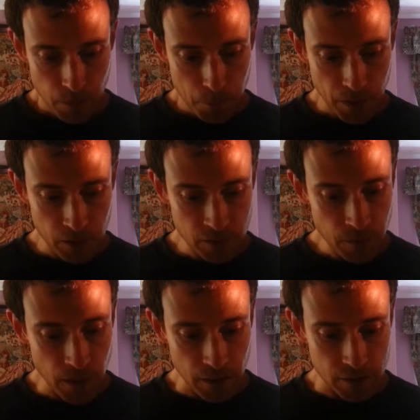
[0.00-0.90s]
Because of
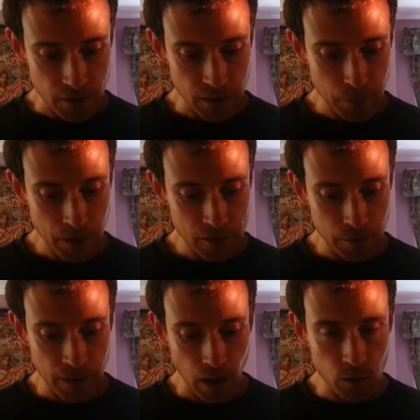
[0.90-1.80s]
this, it appears to be
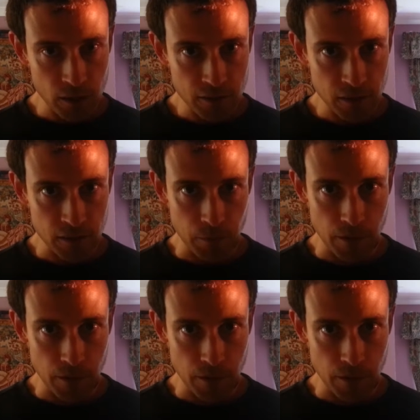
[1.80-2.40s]
the only system